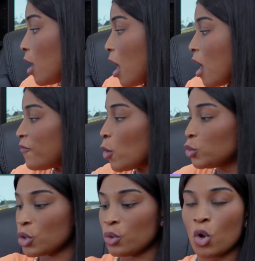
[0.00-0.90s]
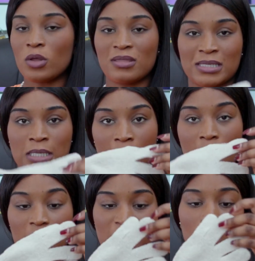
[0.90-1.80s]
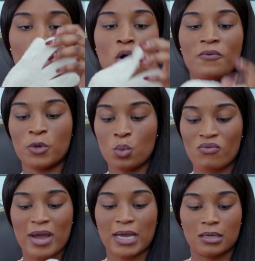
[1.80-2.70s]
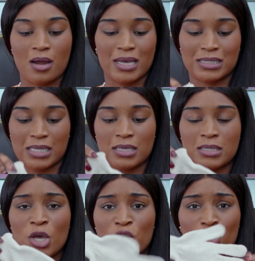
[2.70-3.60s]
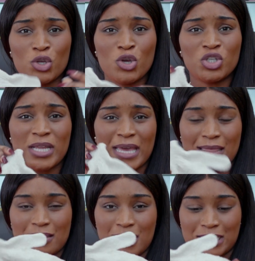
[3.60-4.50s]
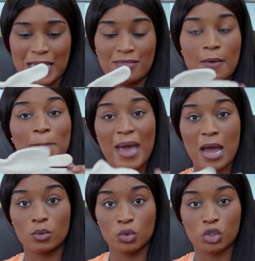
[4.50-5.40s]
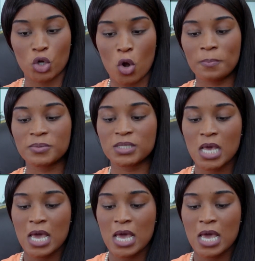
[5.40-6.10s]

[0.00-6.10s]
I've also got this glove. Now, a lot of you will recognize this. You can usually get these in the pound shops.